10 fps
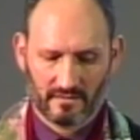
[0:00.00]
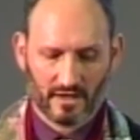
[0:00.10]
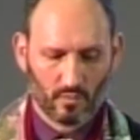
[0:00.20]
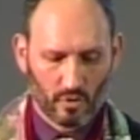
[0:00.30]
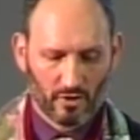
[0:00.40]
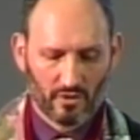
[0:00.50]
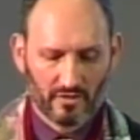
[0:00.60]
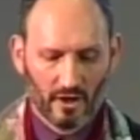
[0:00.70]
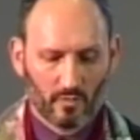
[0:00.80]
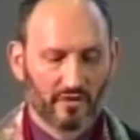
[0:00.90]
In a
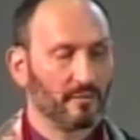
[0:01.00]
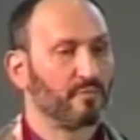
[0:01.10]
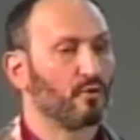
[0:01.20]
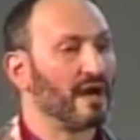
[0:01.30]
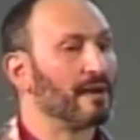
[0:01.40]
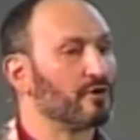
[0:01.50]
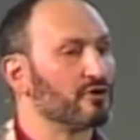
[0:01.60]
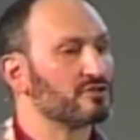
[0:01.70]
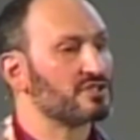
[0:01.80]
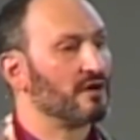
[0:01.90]
world where the
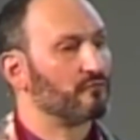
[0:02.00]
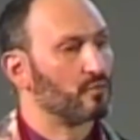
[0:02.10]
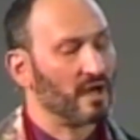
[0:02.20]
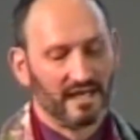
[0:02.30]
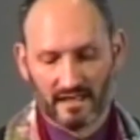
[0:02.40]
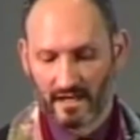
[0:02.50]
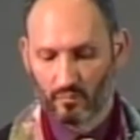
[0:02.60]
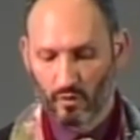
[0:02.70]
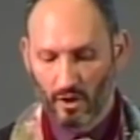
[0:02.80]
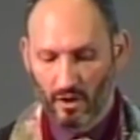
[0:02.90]
parameters of right
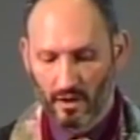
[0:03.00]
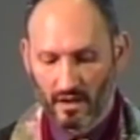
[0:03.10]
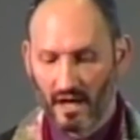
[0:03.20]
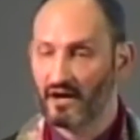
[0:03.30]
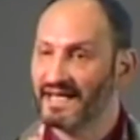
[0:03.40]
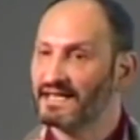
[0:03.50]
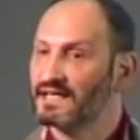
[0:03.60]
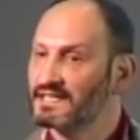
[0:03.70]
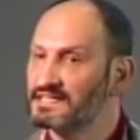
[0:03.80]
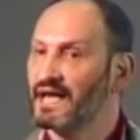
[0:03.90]
and wrong are in
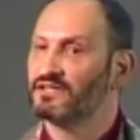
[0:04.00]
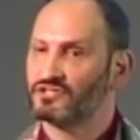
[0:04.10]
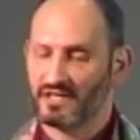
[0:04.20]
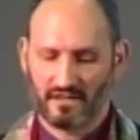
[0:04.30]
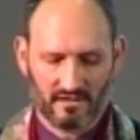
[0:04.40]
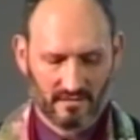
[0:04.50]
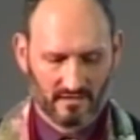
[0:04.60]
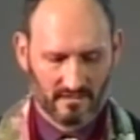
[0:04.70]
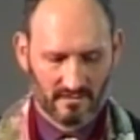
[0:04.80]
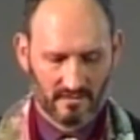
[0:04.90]
contention,
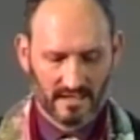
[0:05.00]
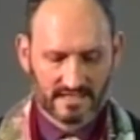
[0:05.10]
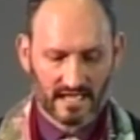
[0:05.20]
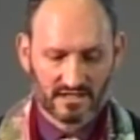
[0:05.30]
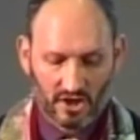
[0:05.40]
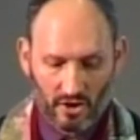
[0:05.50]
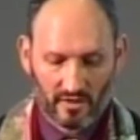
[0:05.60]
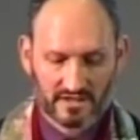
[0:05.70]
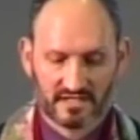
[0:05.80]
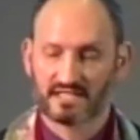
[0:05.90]
it takes
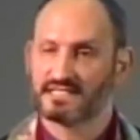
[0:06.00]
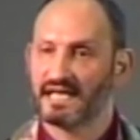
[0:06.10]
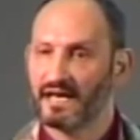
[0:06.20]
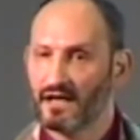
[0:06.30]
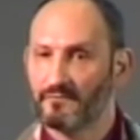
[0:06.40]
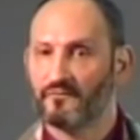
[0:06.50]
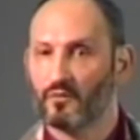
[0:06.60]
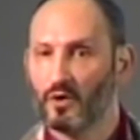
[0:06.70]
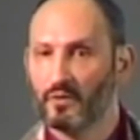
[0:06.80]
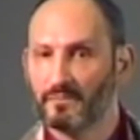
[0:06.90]
courage to stand up
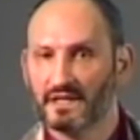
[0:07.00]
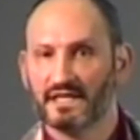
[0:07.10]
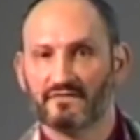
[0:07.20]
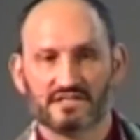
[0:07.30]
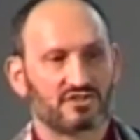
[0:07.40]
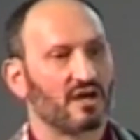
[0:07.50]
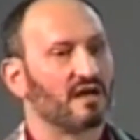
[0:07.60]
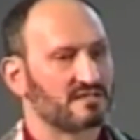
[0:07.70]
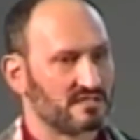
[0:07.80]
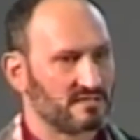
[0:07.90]
for what we believe is
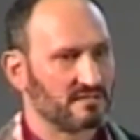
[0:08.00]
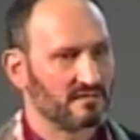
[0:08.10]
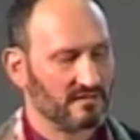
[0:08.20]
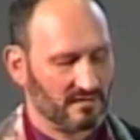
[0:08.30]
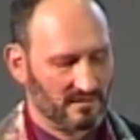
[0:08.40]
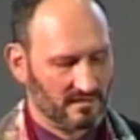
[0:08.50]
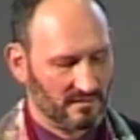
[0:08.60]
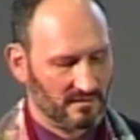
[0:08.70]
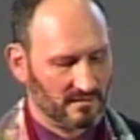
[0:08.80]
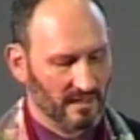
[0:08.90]
just.
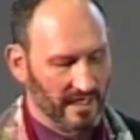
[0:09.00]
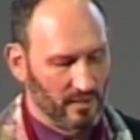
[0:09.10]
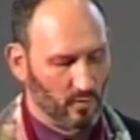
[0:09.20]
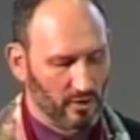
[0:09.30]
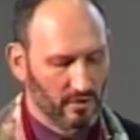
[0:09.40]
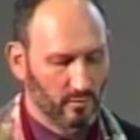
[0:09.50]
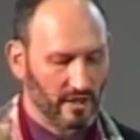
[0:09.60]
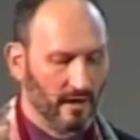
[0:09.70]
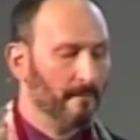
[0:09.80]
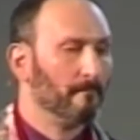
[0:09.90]
In a world
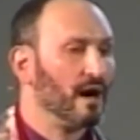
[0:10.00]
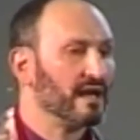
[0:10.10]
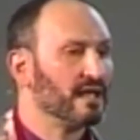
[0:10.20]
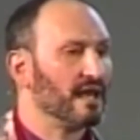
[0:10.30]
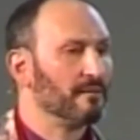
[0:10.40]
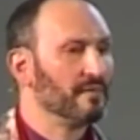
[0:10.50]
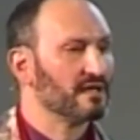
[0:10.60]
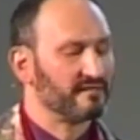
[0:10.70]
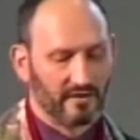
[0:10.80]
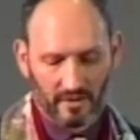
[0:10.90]
where money and
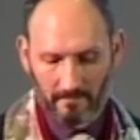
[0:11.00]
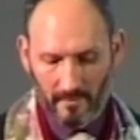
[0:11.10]
military